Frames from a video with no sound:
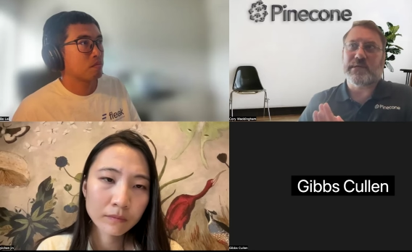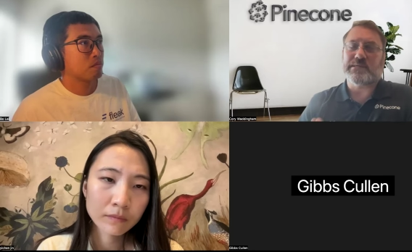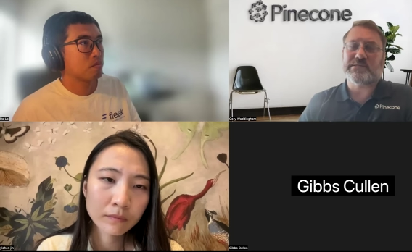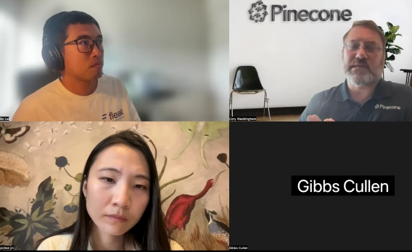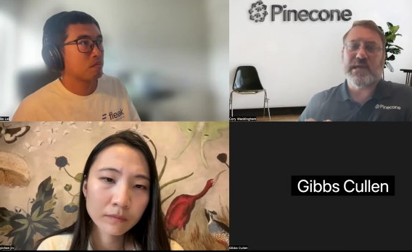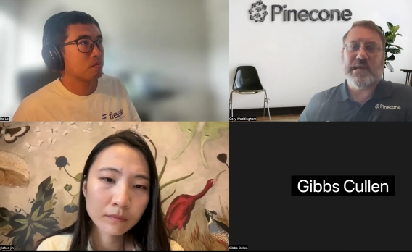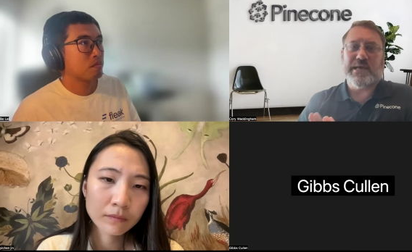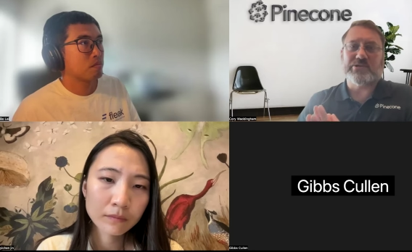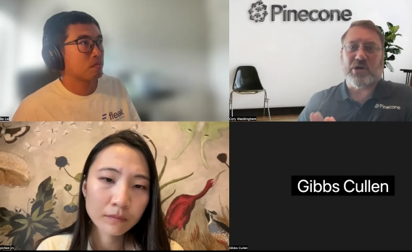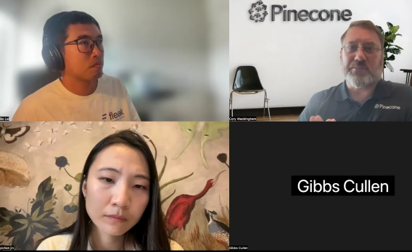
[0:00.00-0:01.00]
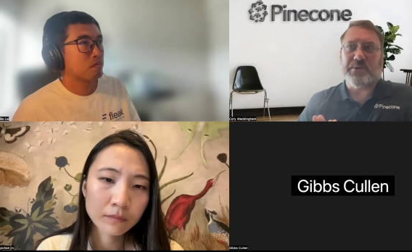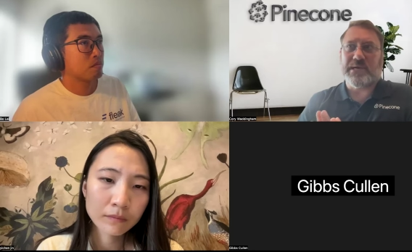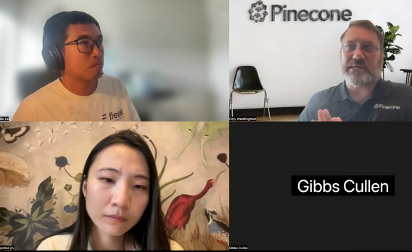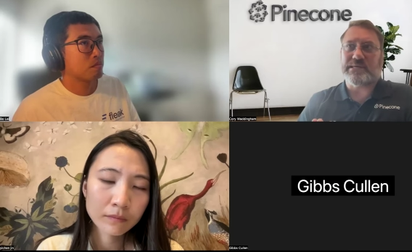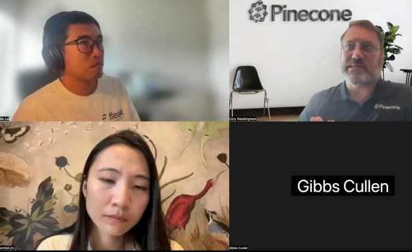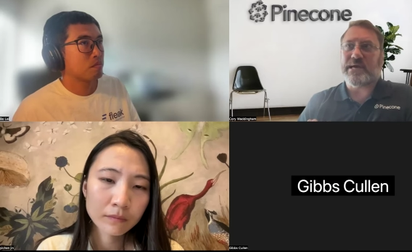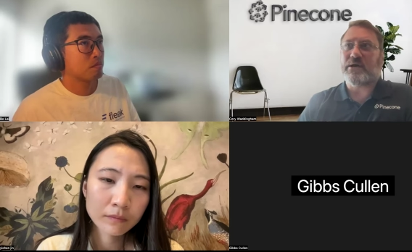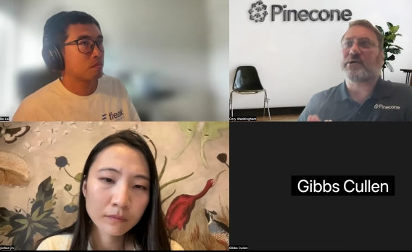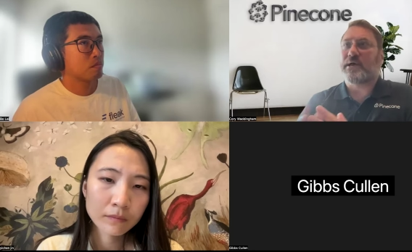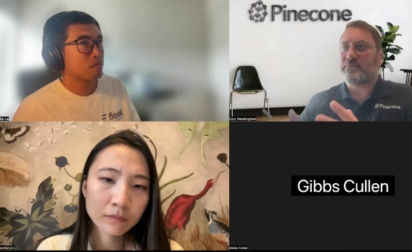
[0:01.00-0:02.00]
Speaker 1: It's it's hard to predict
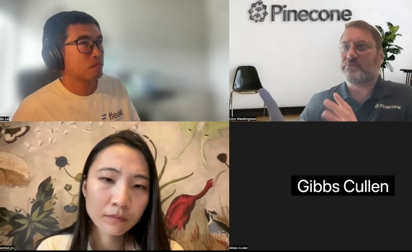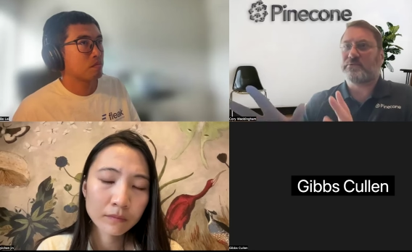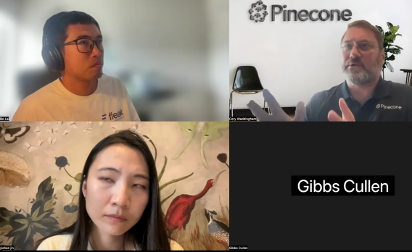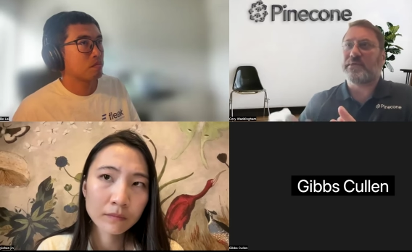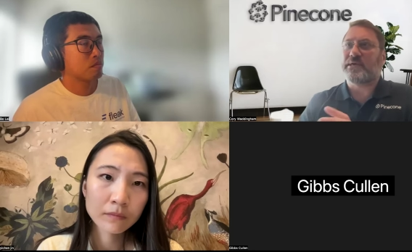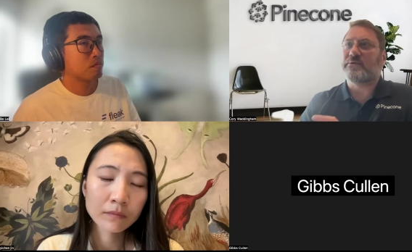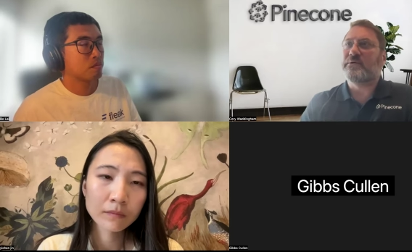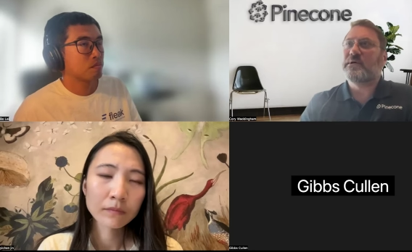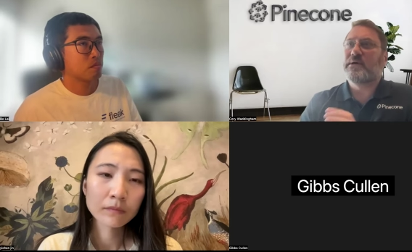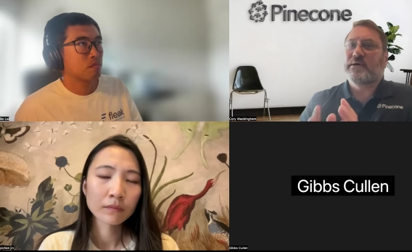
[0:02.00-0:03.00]
exact. Okay, great, thank you.